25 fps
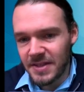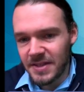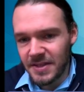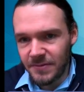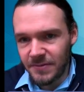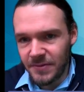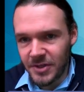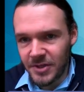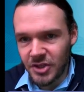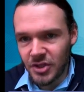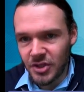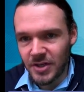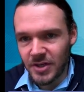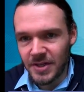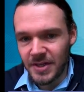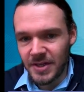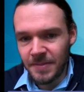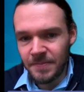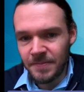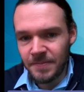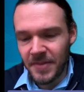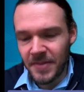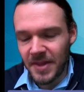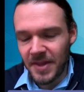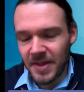
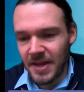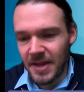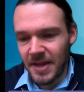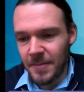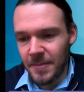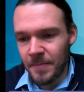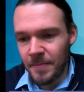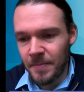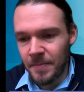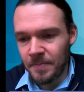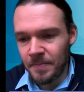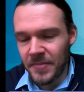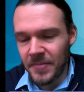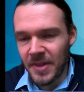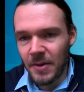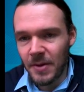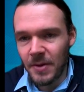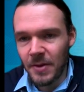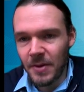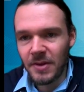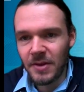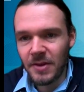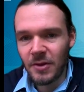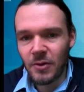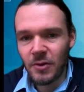individually,
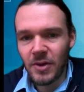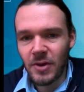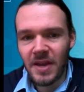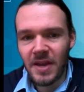you